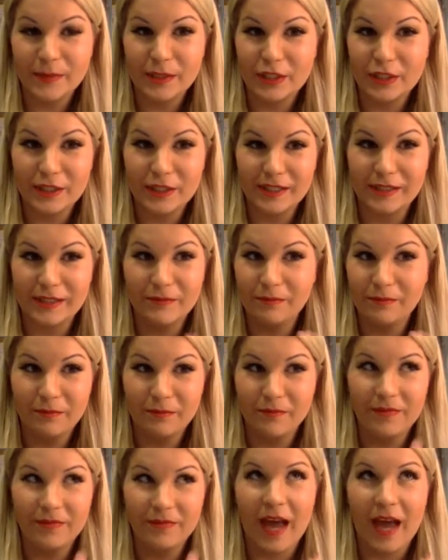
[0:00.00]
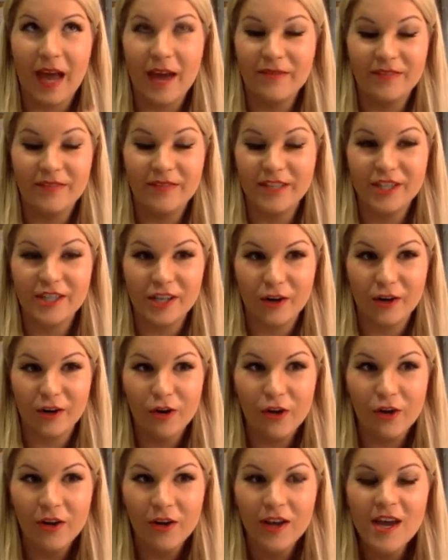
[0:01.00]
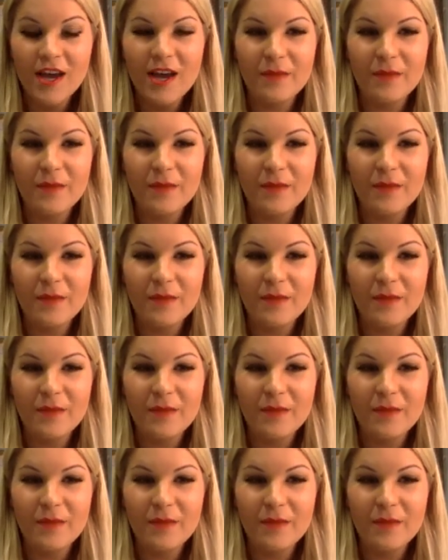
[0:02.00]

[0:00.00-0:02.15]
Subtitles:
but just in life in general,